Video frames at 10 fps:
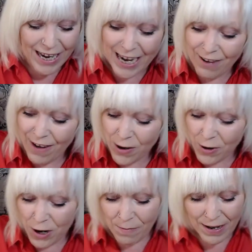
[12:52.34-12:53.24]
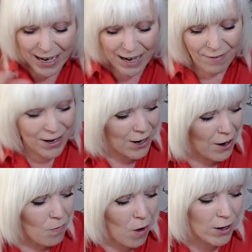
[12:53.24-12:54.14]
Here I come. Here I
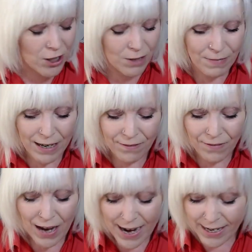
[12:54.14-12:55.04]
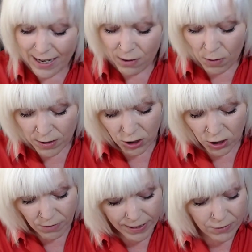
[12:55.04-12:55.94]
go. Watch me fly. King of Wands
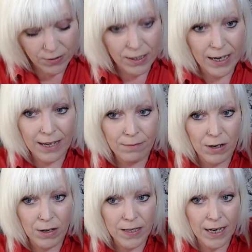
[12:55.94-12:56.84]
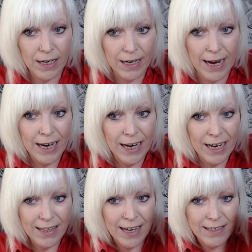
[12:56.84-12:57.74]
showing underneath. I'm not taking it.
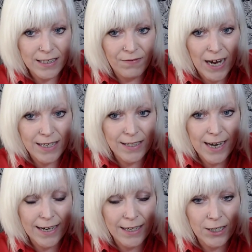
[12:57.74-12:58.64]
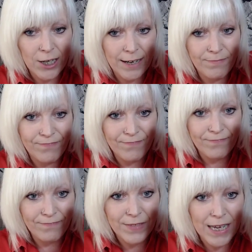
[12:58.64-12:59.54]
That's this flighty energy.
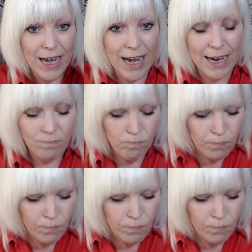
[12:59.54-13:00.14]
Yeah.